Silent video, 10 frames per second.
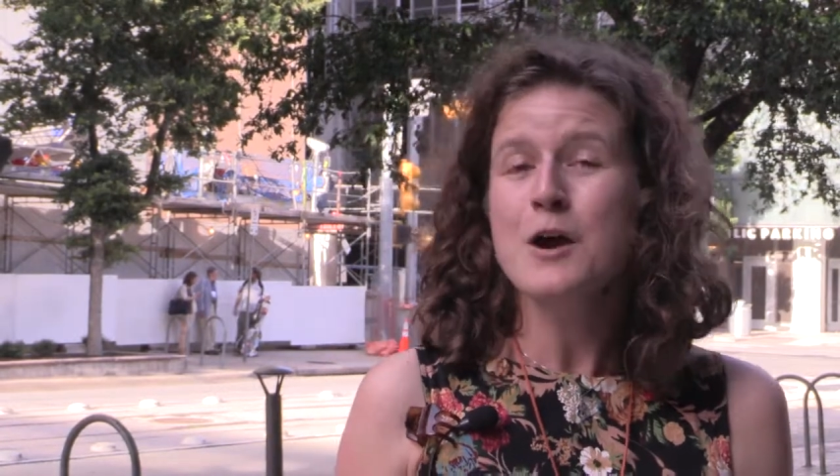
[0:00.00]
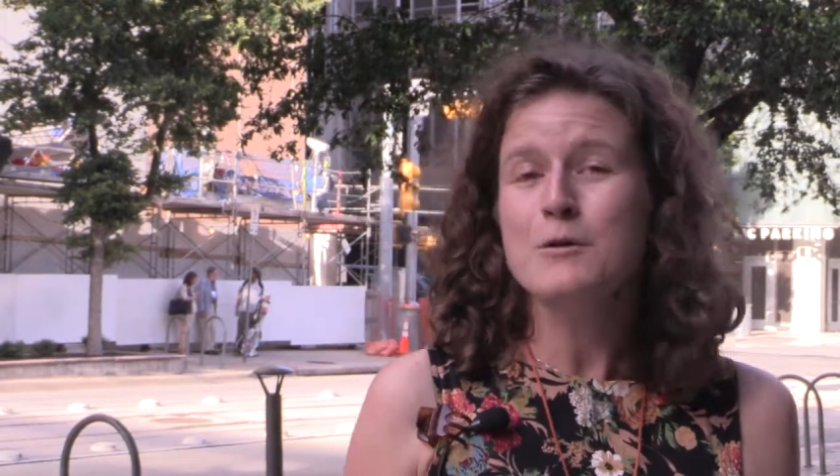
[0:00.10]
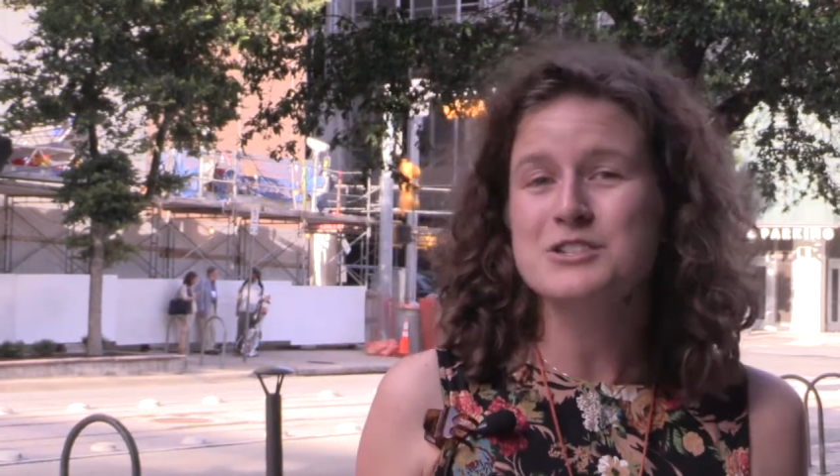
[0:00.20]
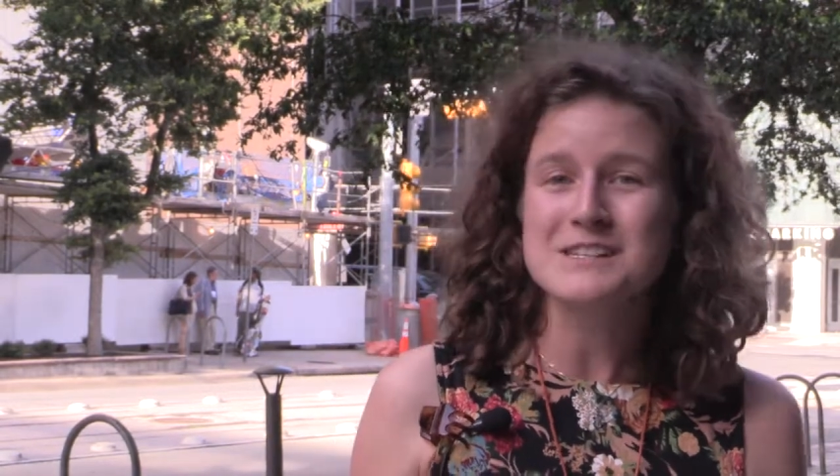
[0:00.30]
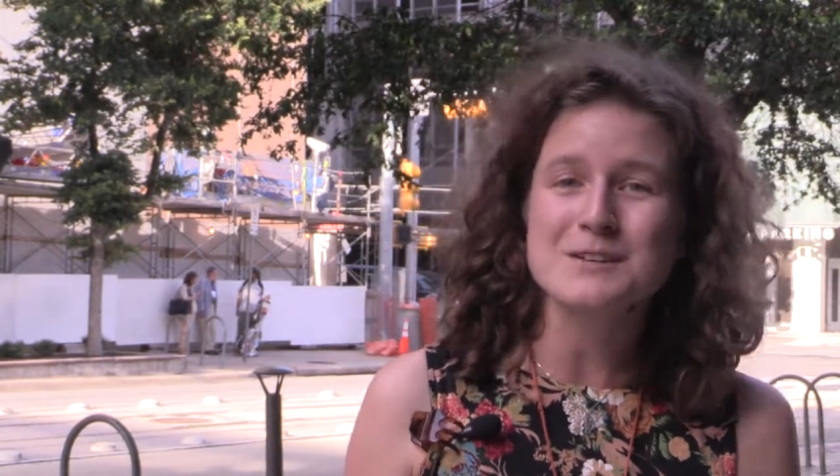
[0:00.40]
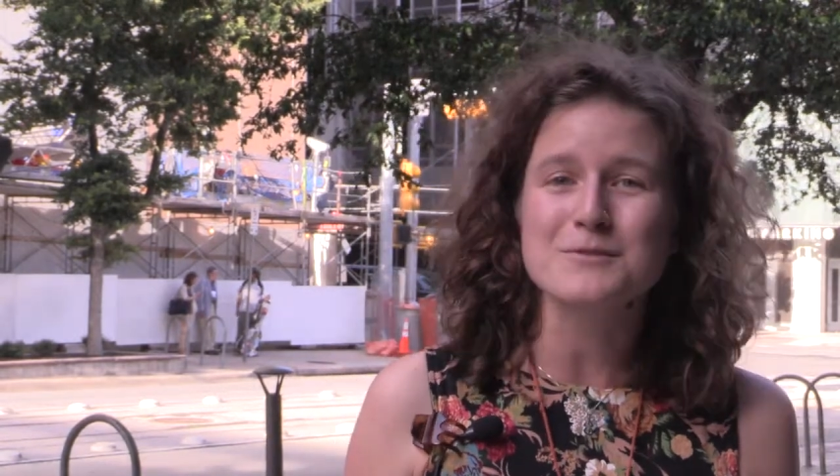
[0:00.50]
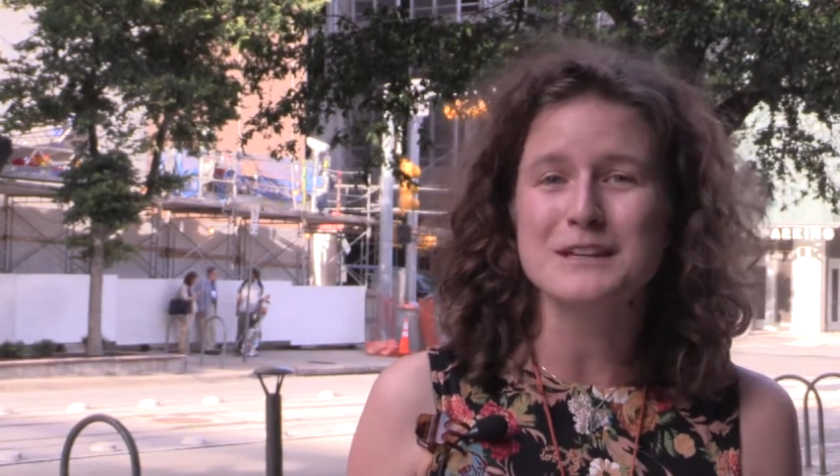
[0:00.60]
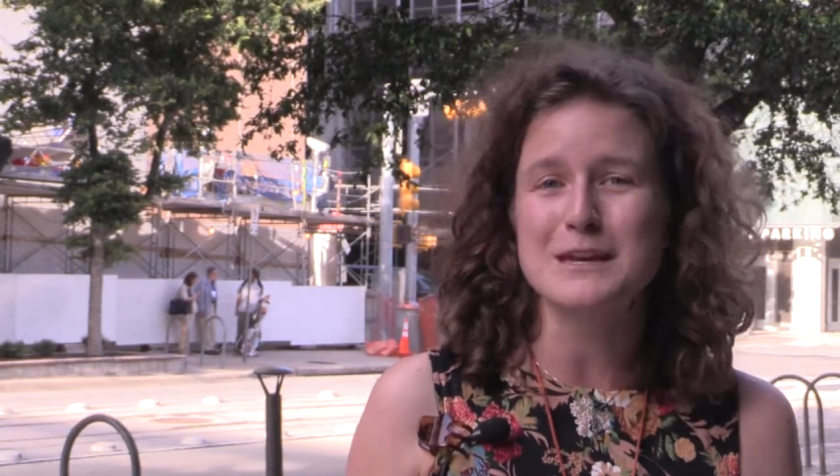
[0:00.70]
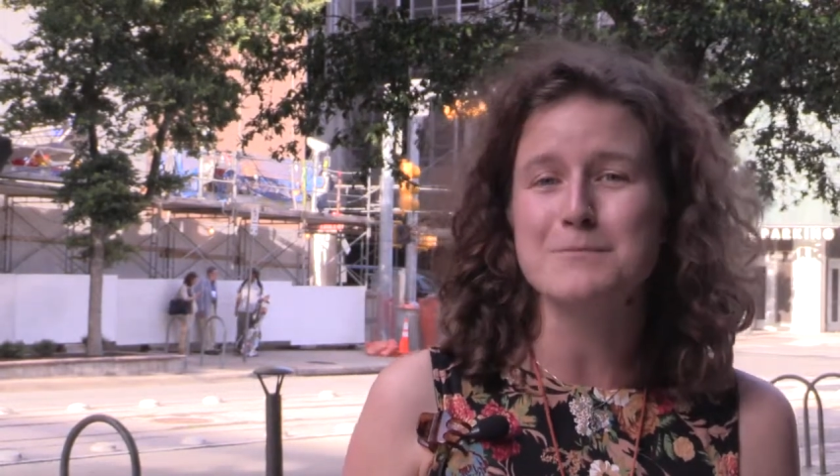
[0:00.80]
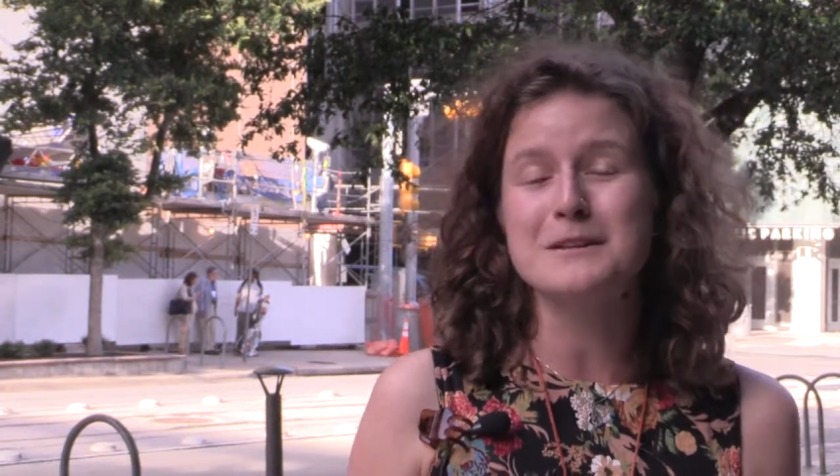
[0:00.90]
which isn't
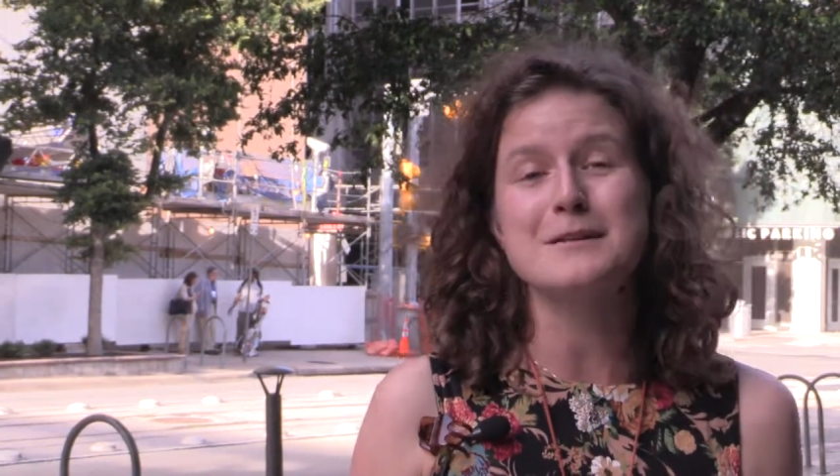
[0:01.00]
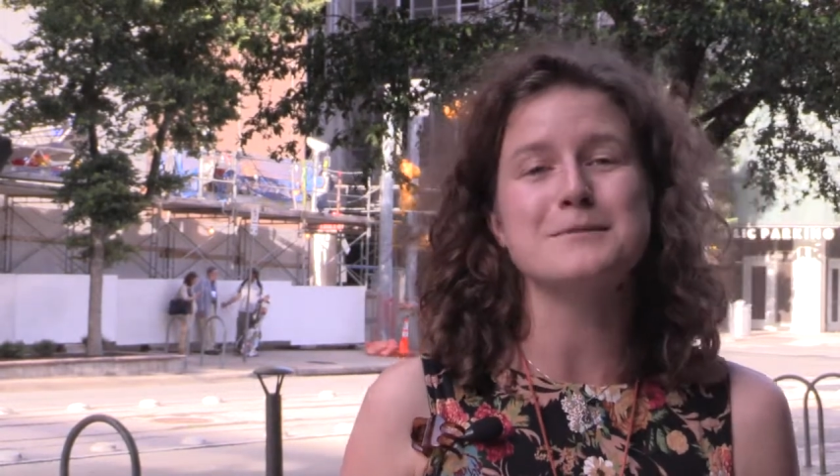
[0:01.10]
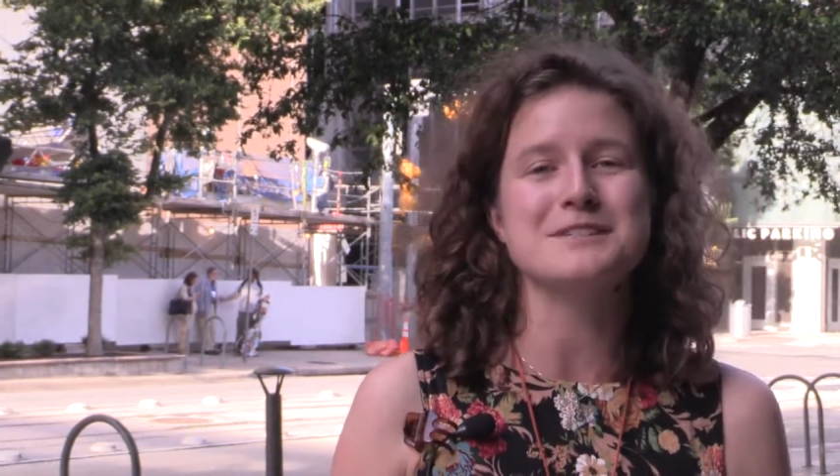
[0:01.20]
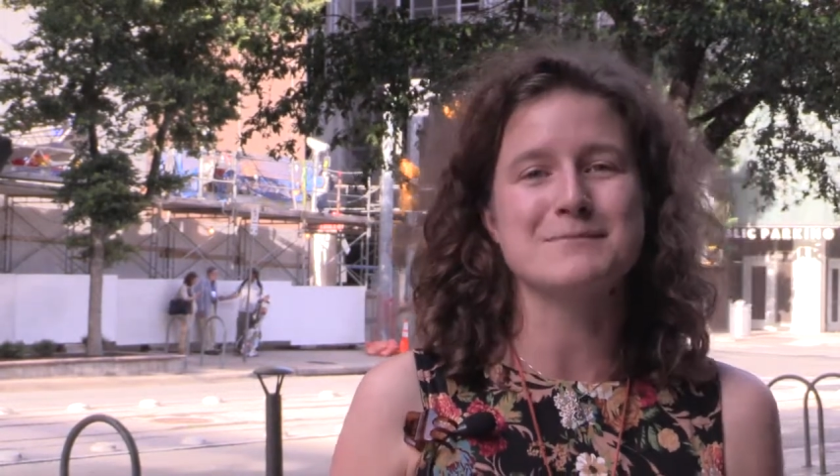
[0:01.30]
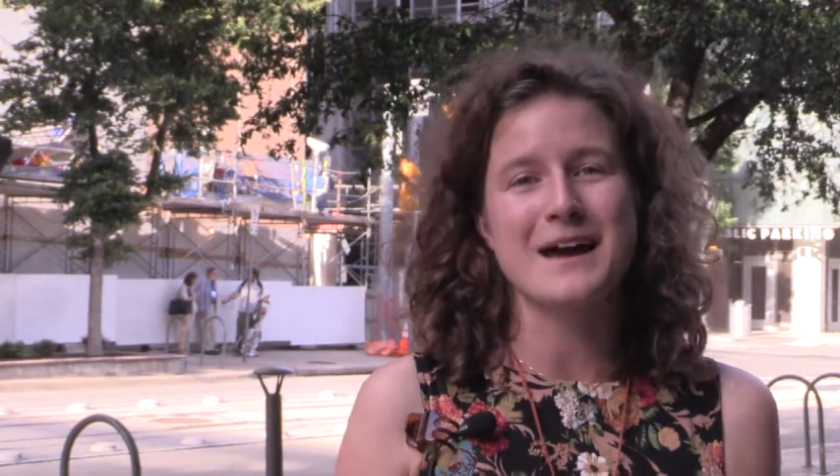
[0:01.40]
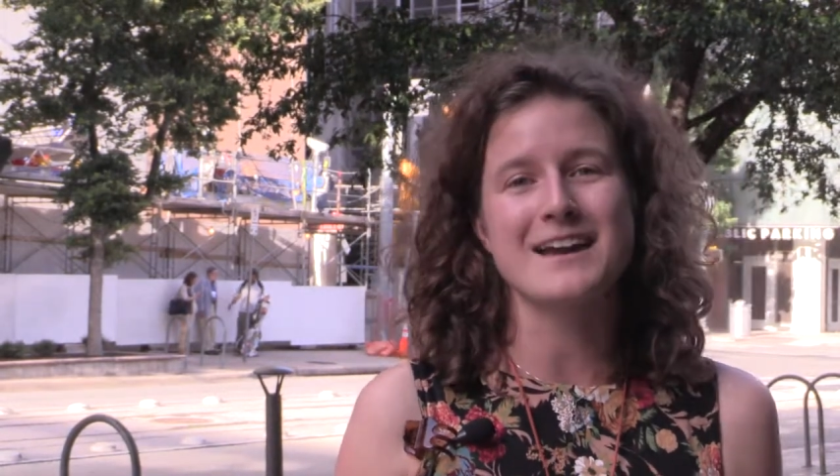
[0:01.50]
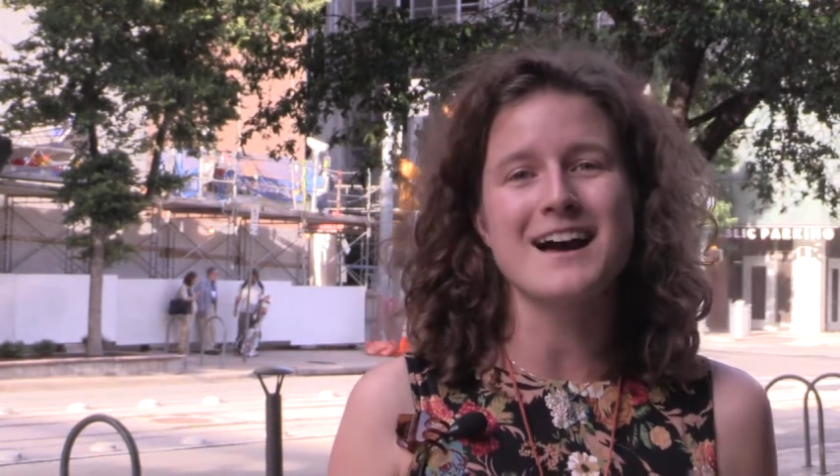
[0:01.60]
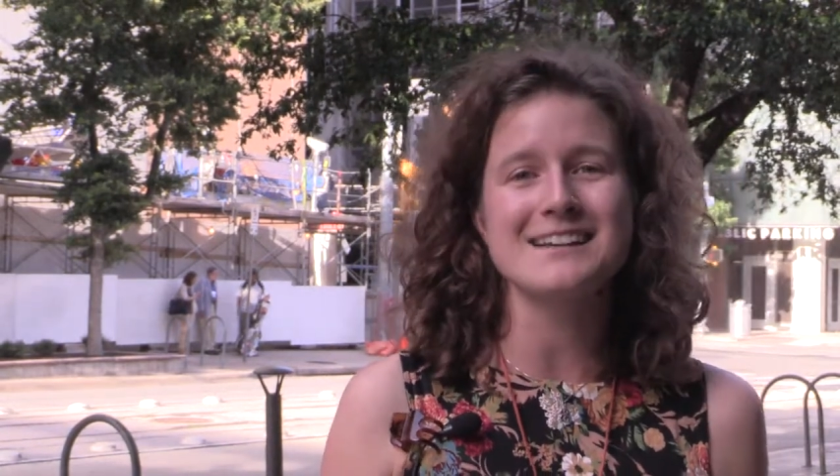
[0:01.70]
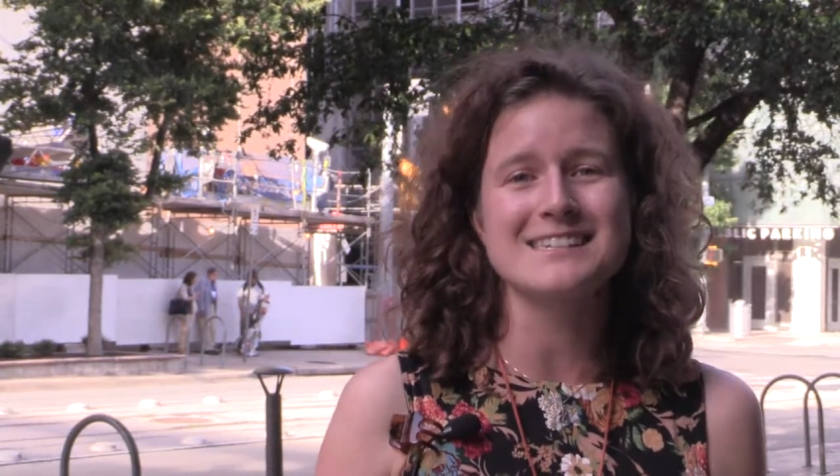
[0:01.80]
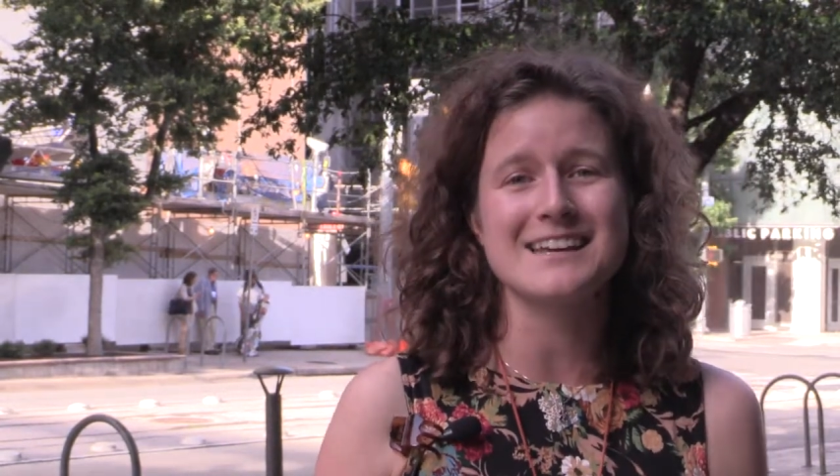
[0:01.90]
really applicable to my
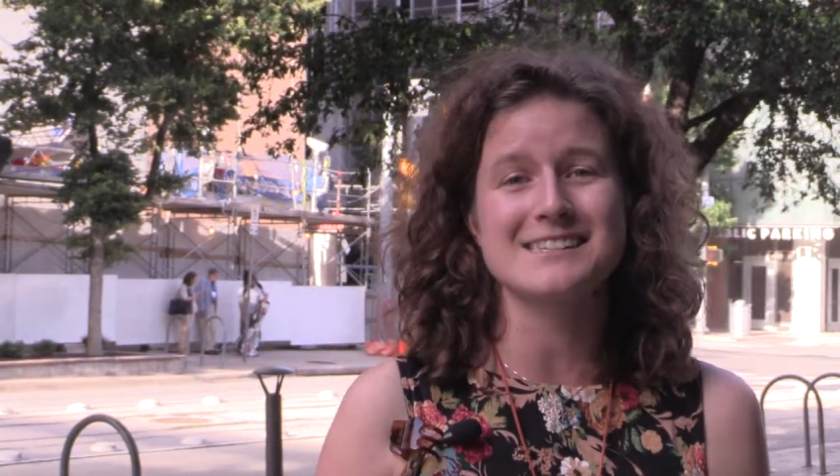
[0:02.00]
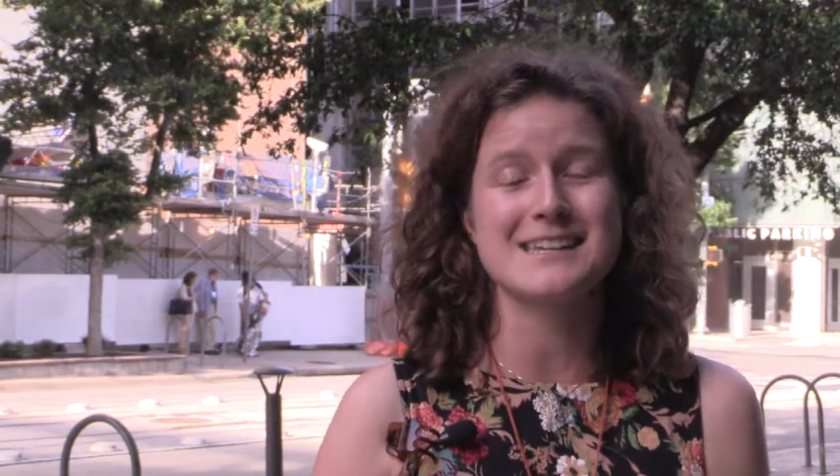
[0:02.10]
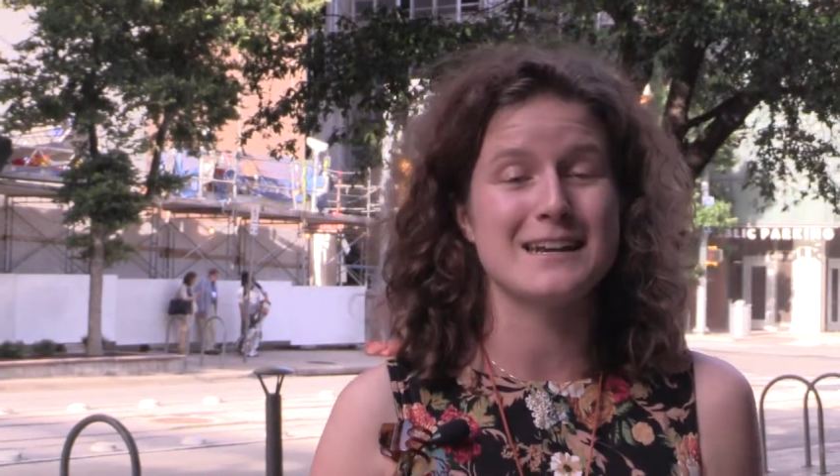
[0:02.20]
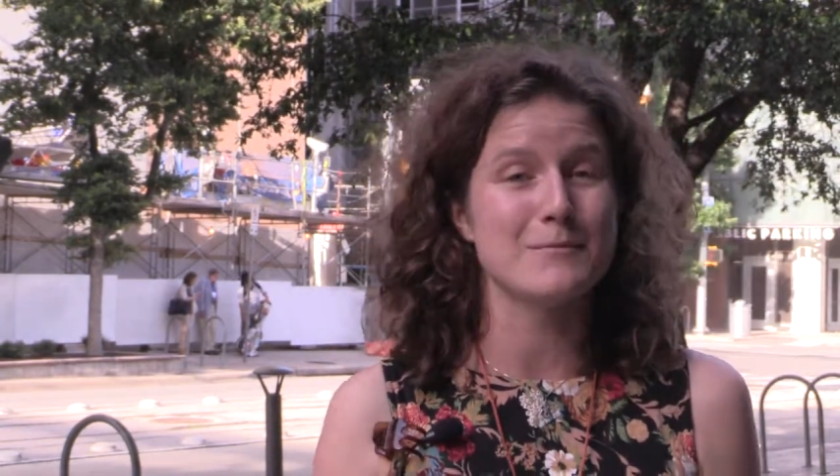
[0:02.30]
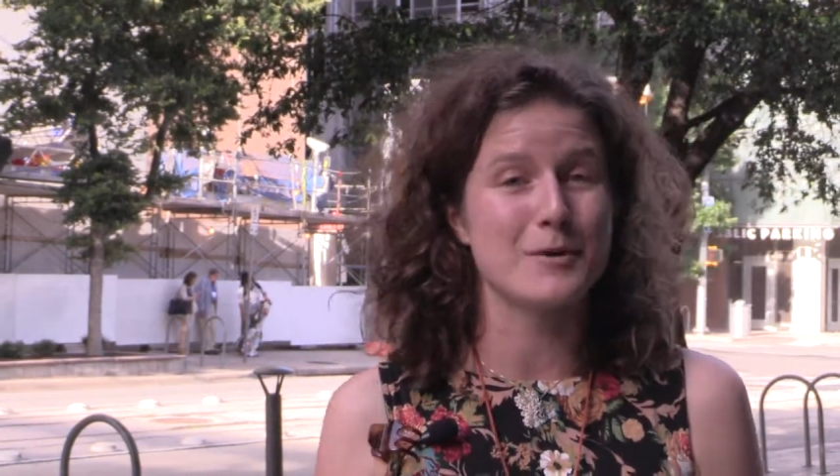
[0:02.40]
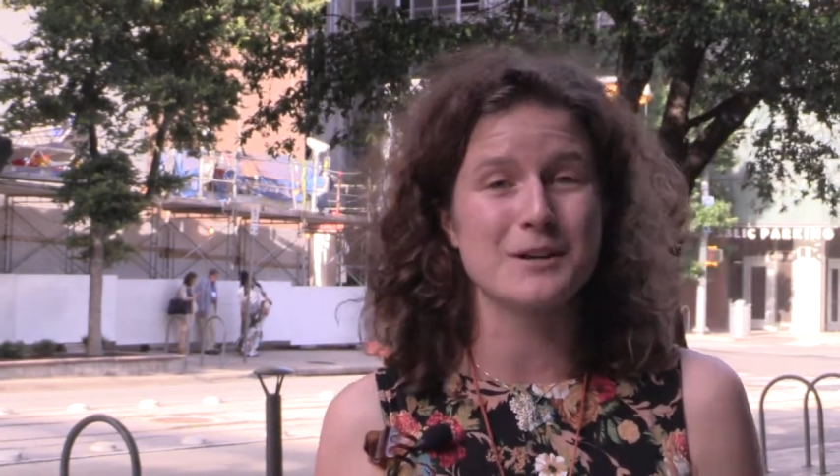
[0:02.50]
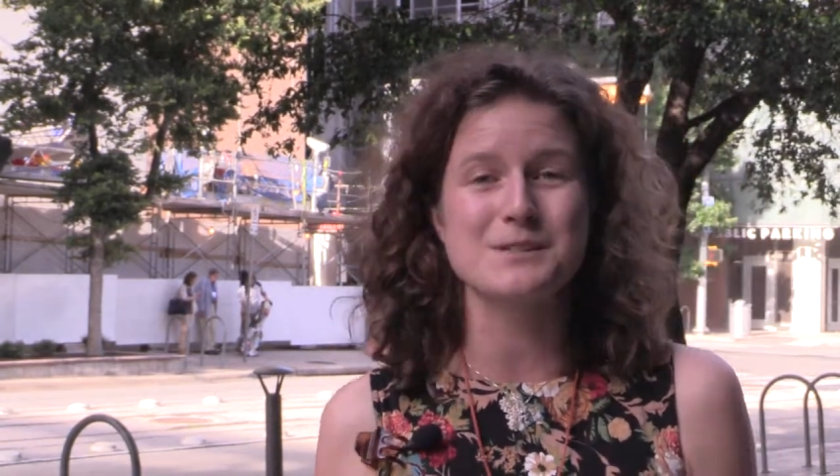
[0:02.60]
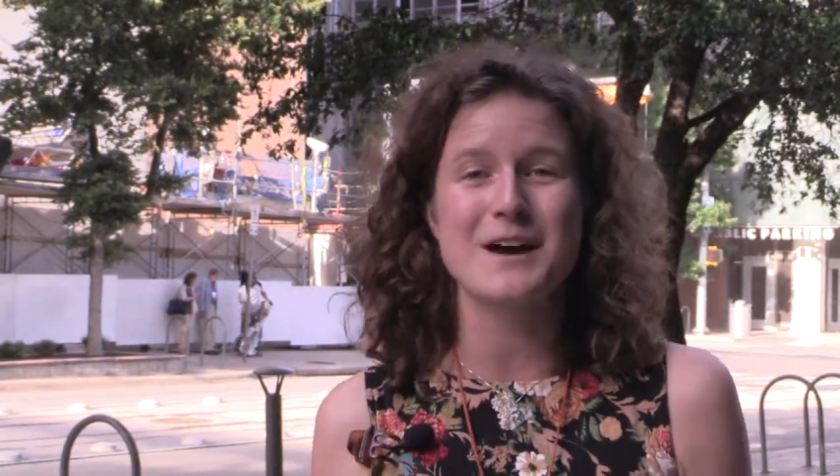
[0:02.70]
context anymore.